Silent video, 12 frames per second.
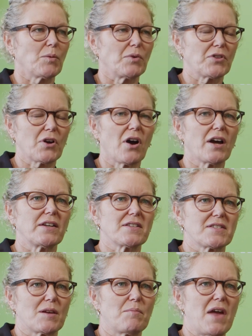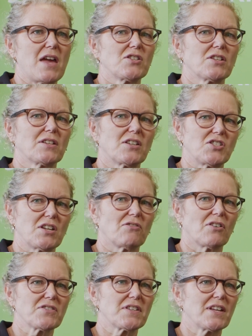with kindness, compassion and
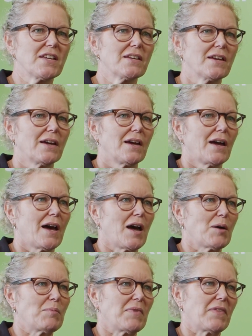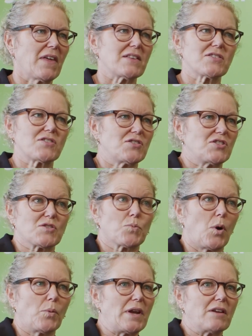generosity, that's just
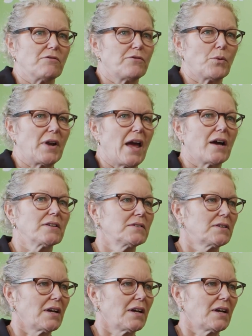what we live for now.